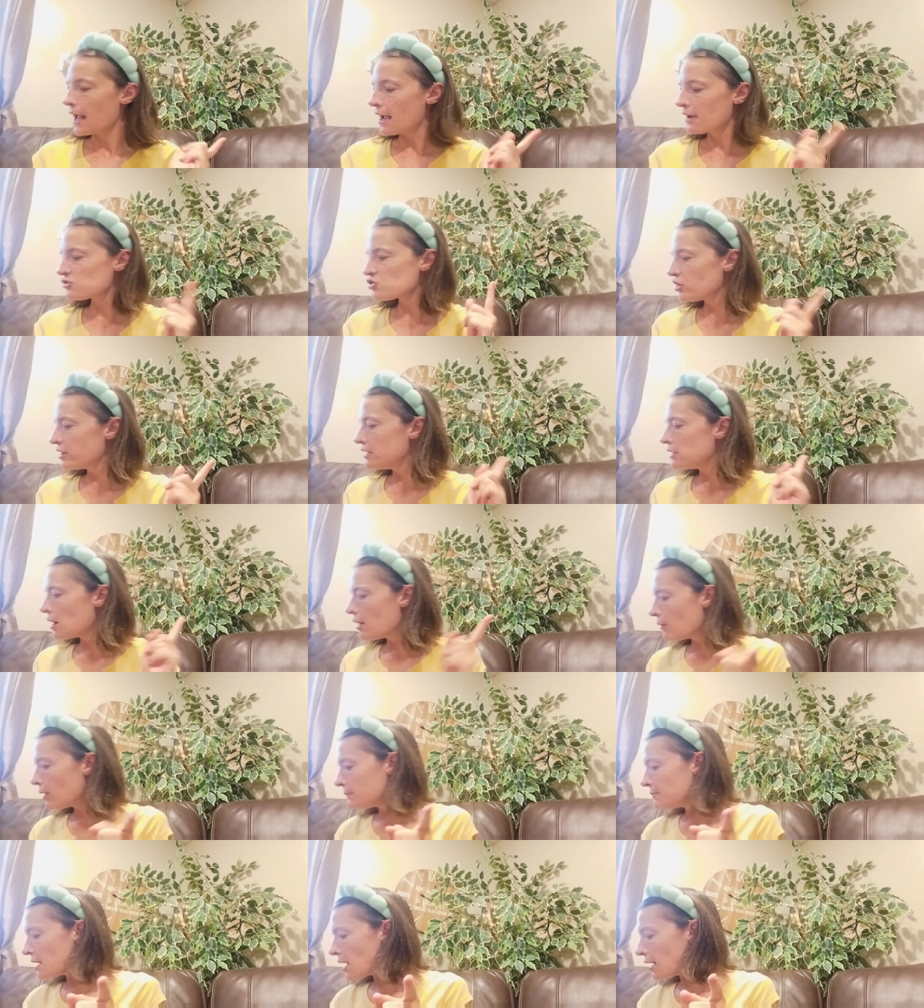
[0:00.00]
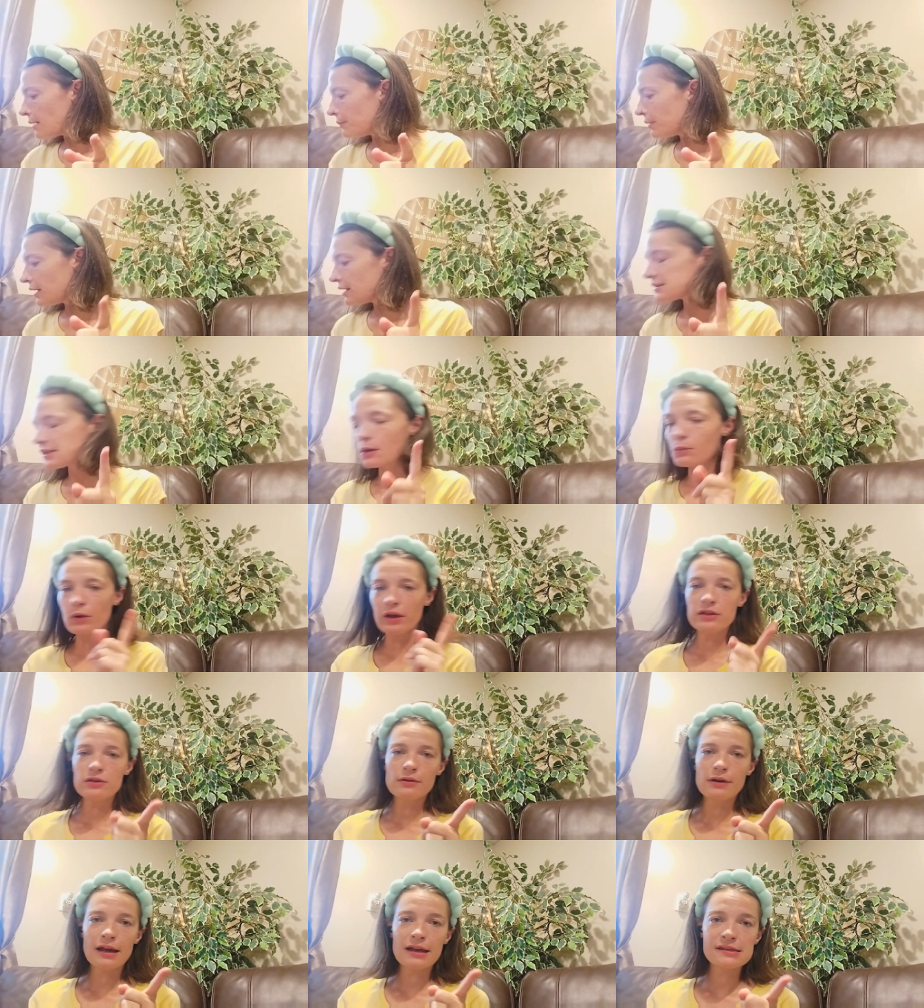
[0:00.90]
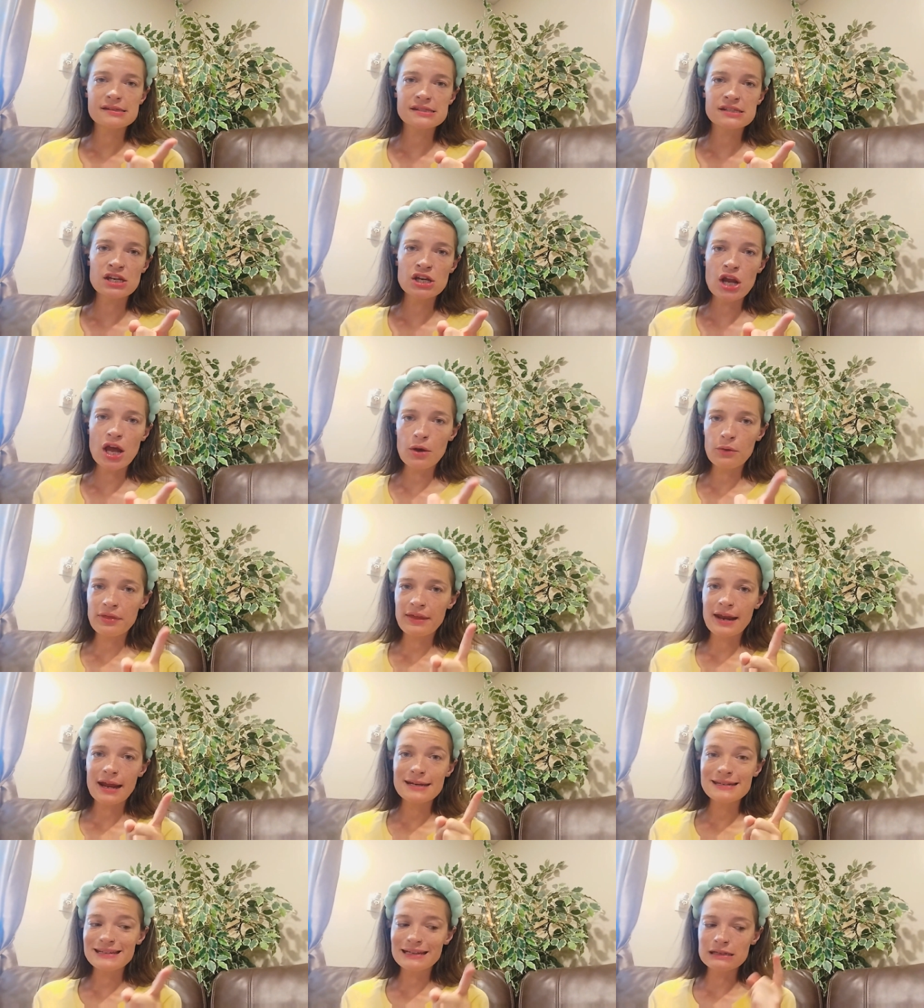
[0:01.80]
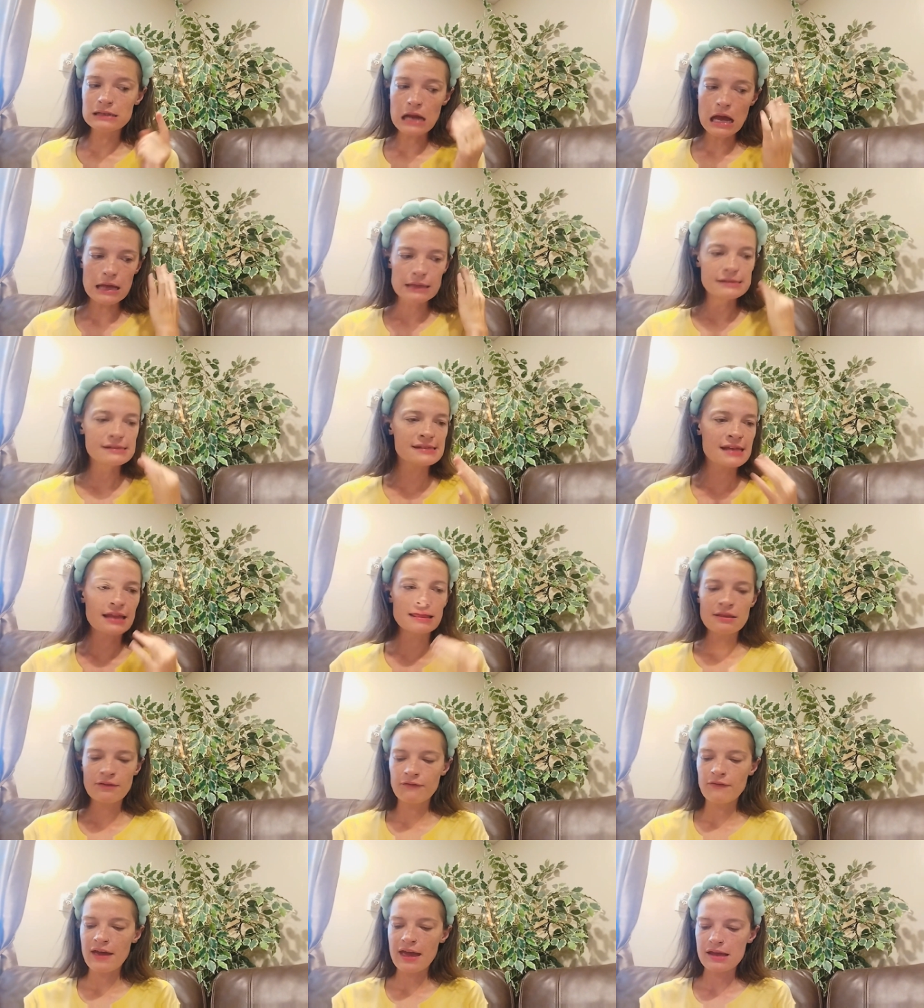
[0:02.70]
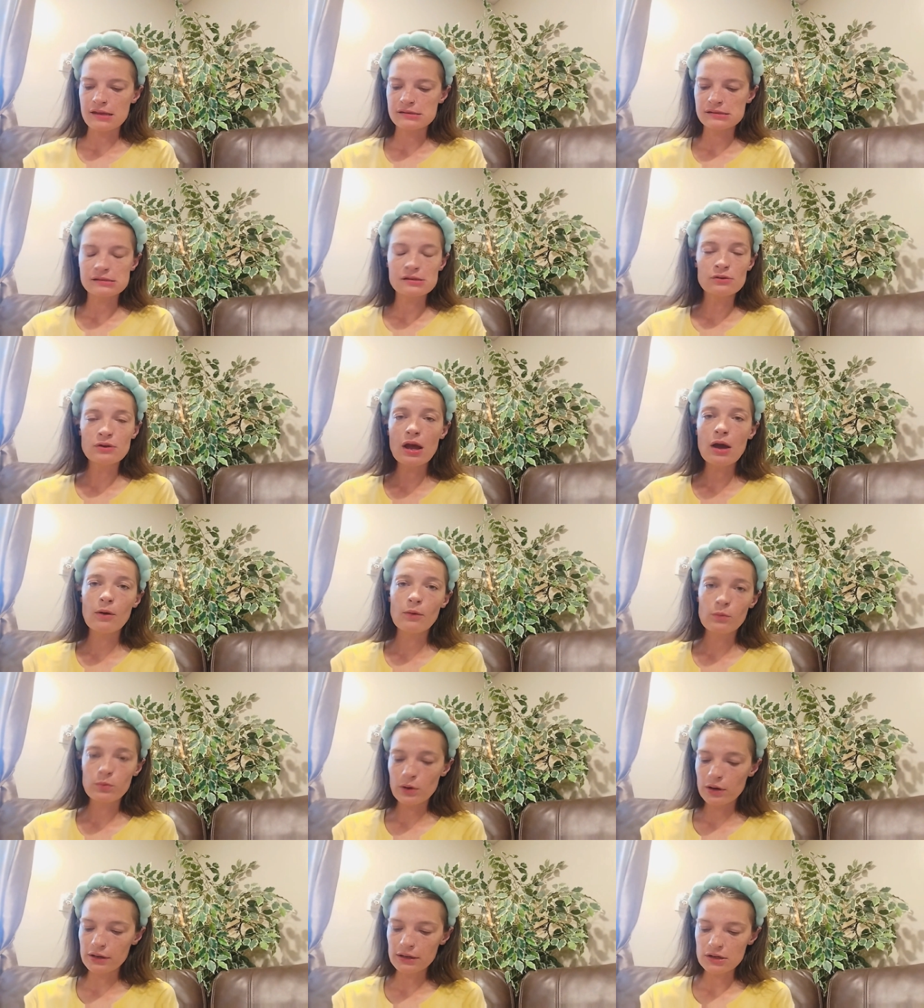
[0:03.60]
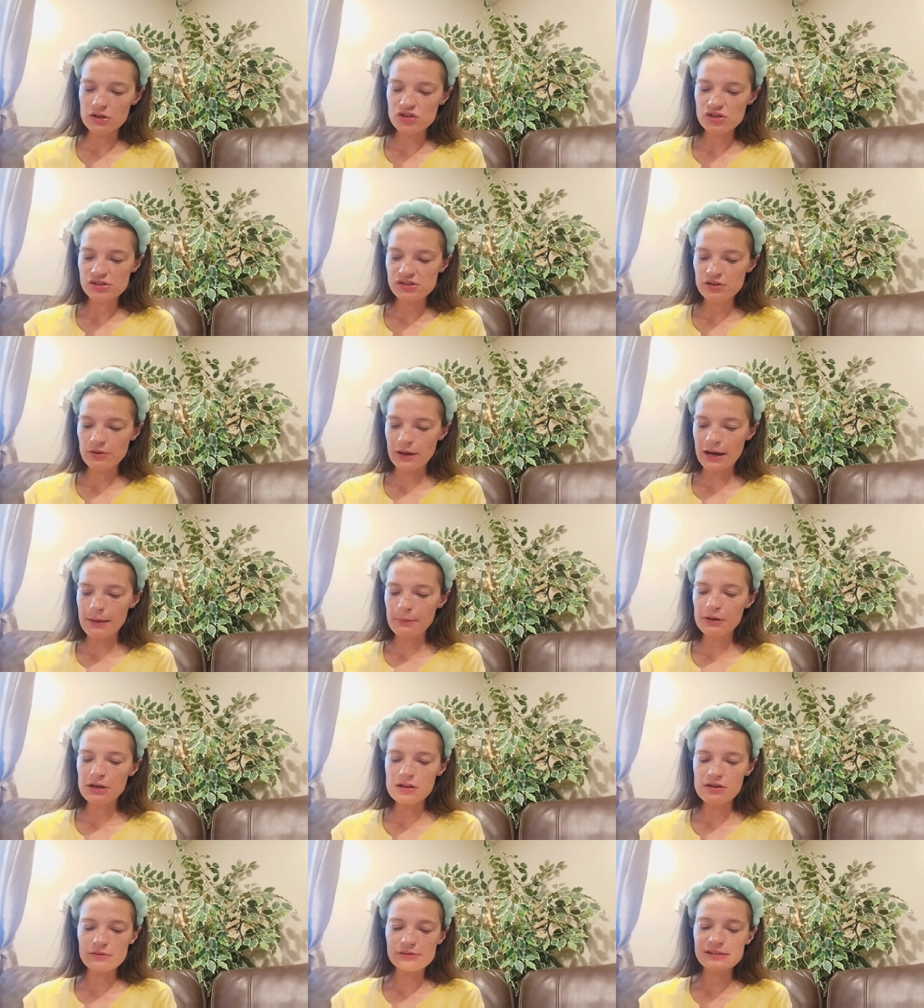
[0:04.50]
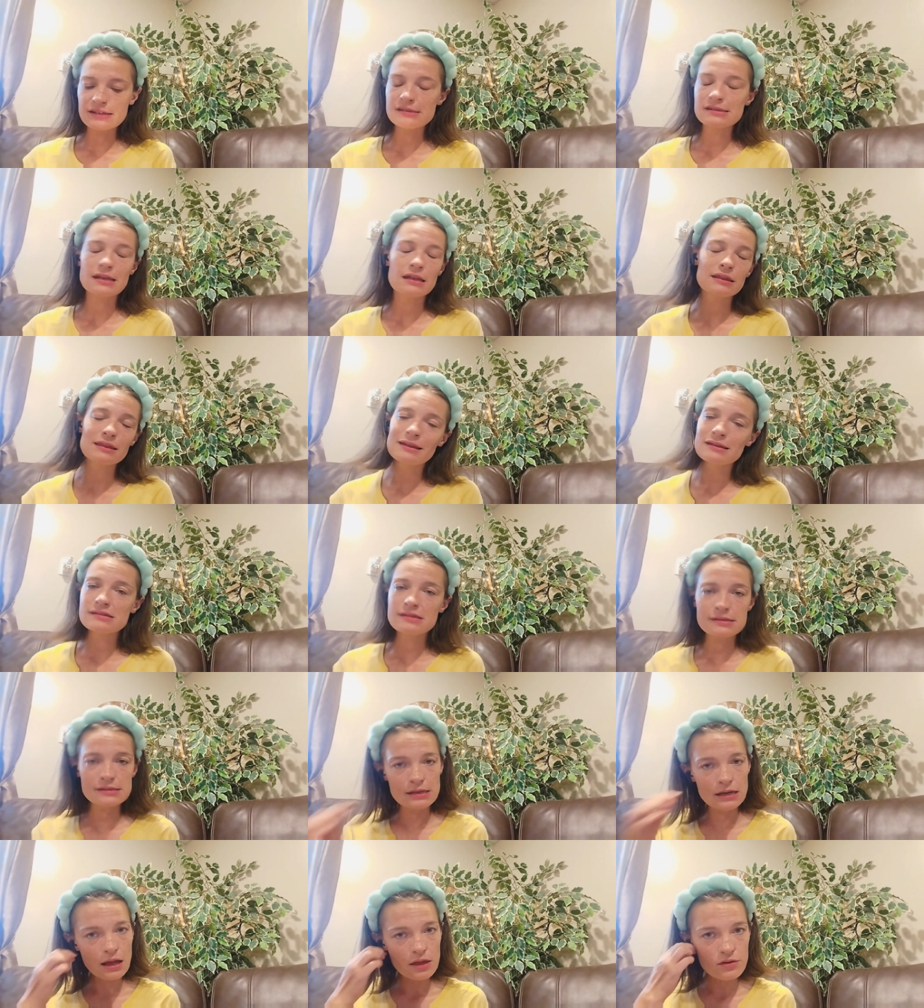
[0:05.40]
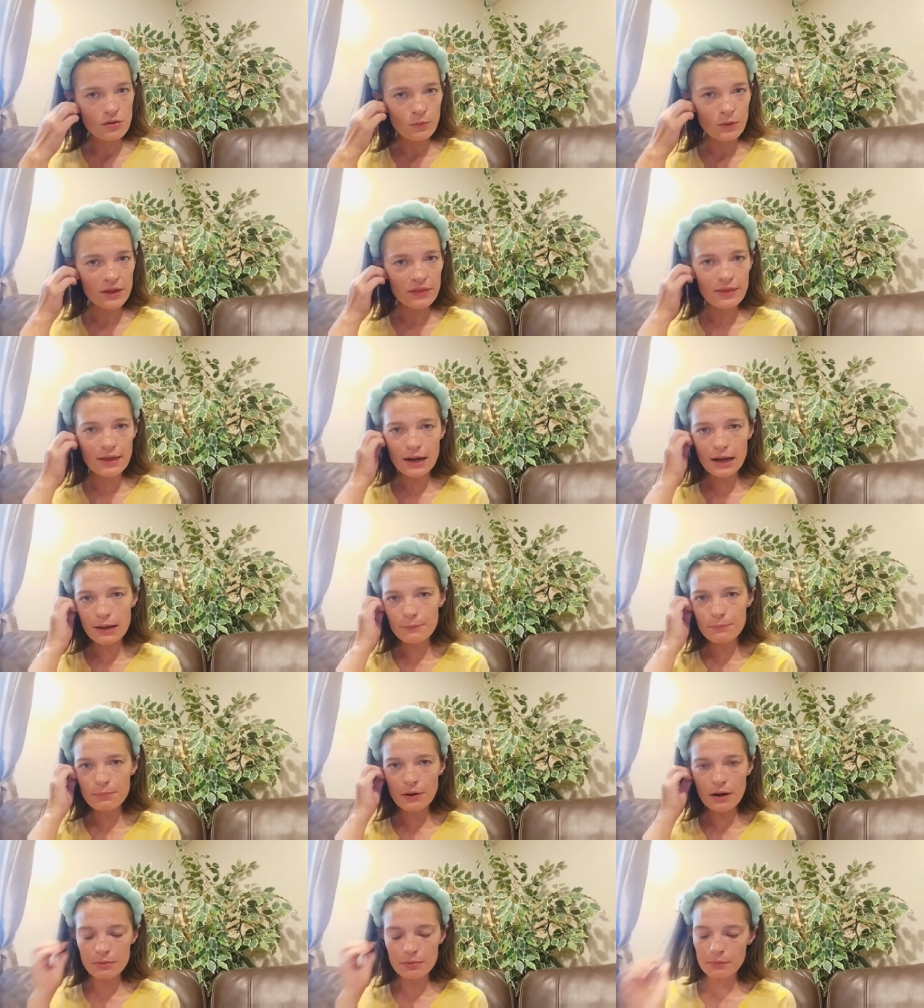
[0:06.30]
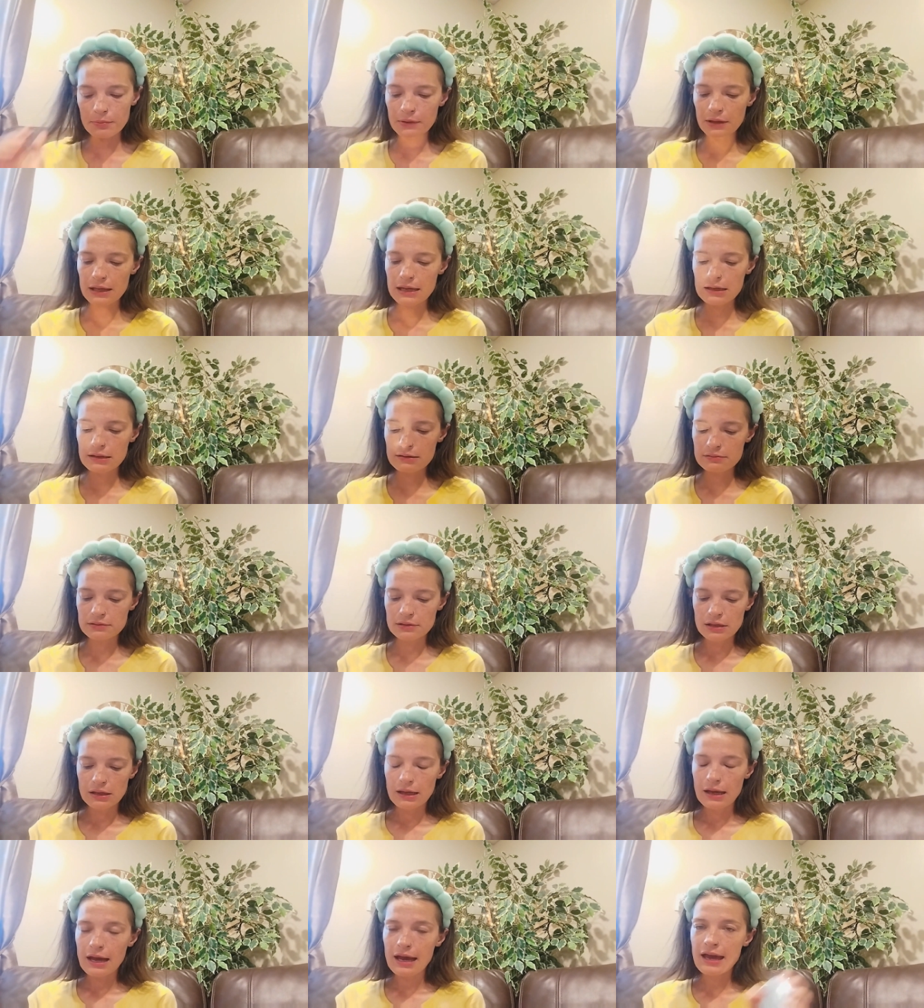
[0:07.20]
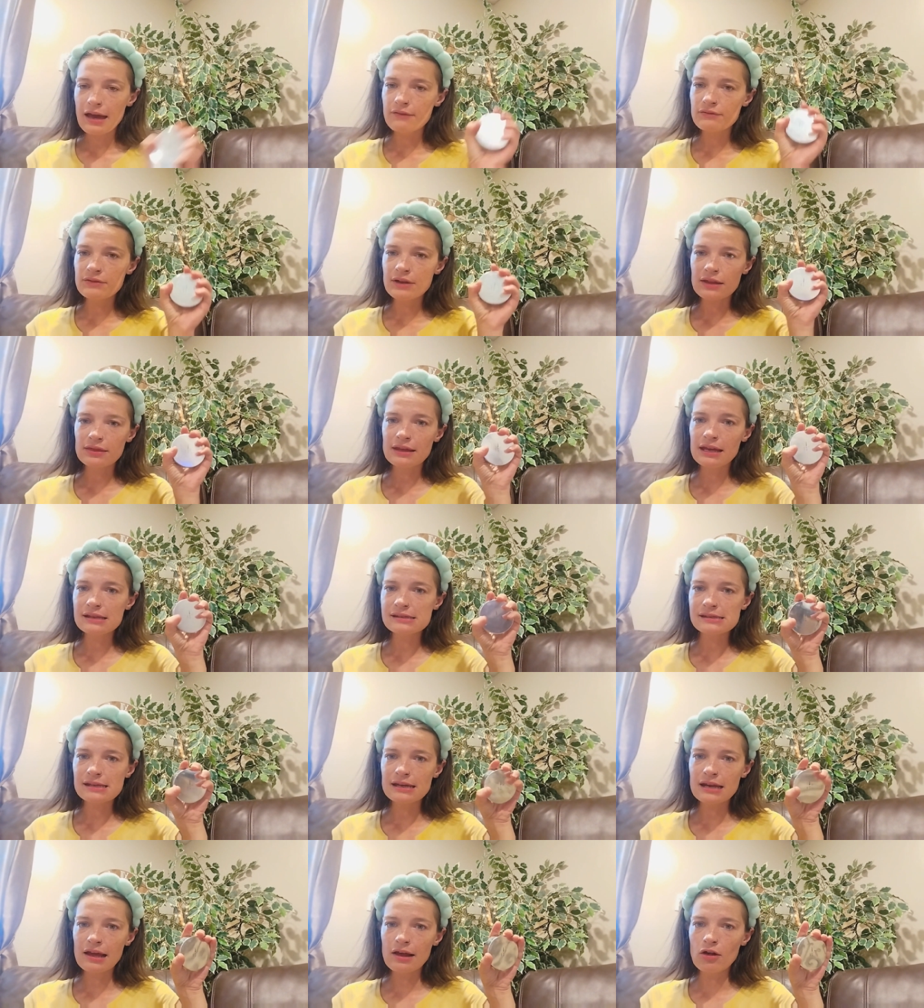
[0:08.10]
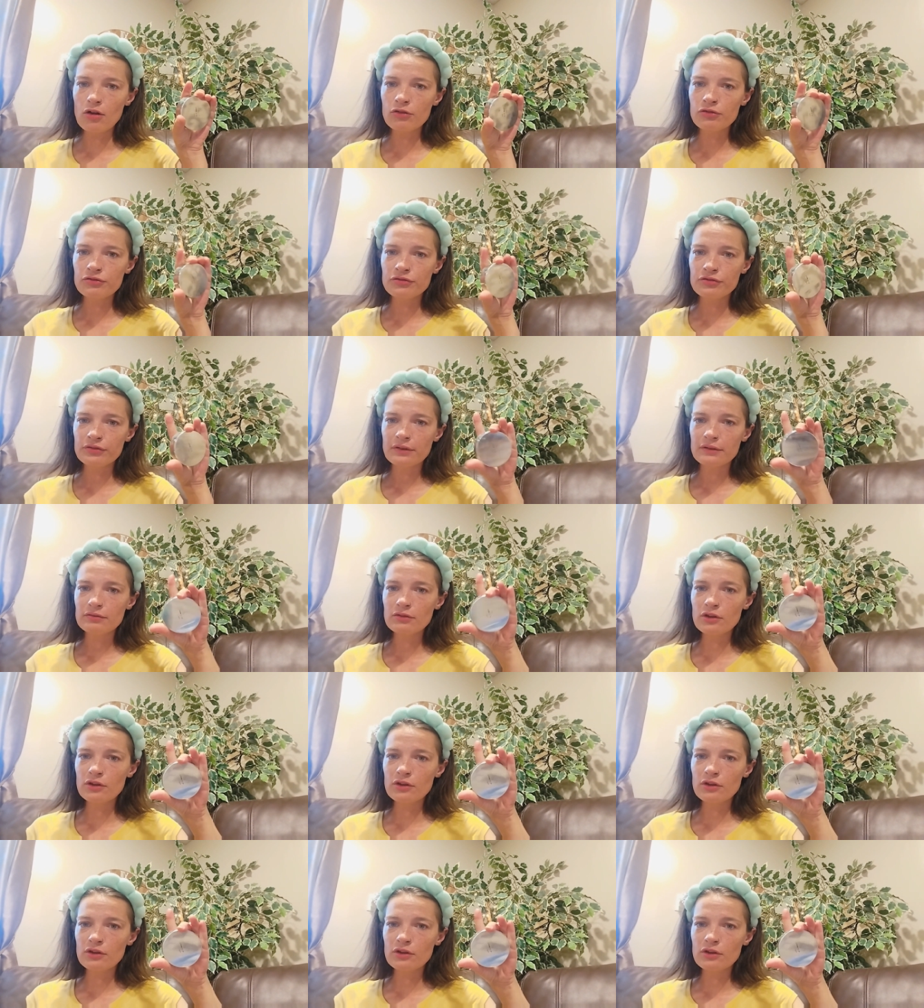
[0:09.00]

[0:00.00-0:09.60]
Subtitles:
Actually, no, I'm not, because I want you guys to know that I did not set the face. So no, we're going to just do it. I'm going to use this. This is another one that I have nothing. It's an e.l.f.